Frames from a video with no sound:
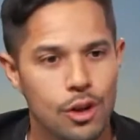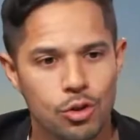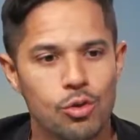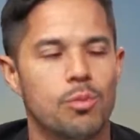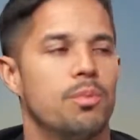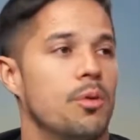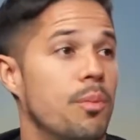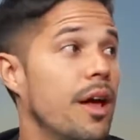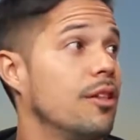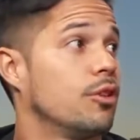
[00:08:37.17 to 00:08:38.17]
to
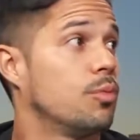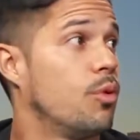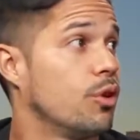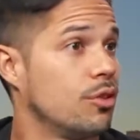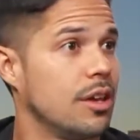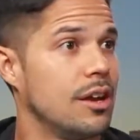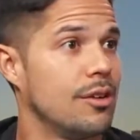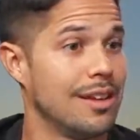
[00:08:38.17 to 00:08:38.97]
propel the sports here.